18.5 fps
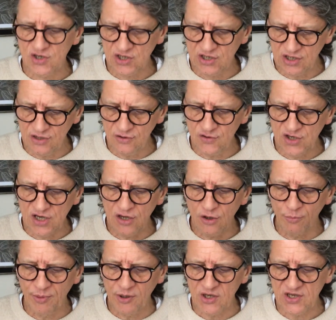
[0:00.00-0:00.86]
Do you see
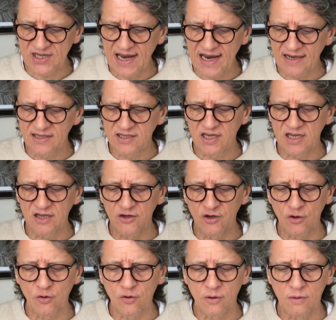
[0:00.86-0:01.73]
your personality,
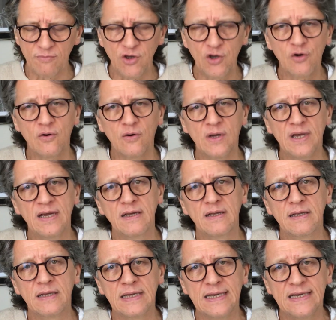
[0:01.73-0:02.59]
your
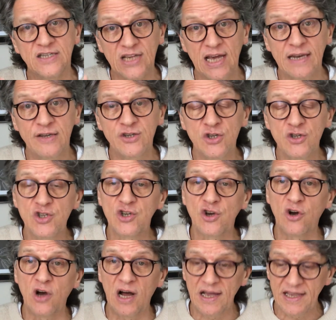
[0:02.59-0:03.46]
intelligence,
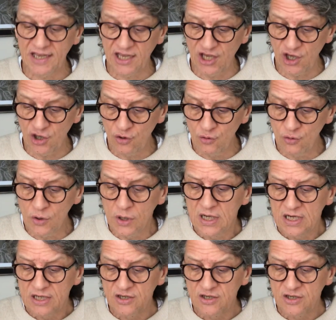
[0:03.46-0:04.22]
your IQ,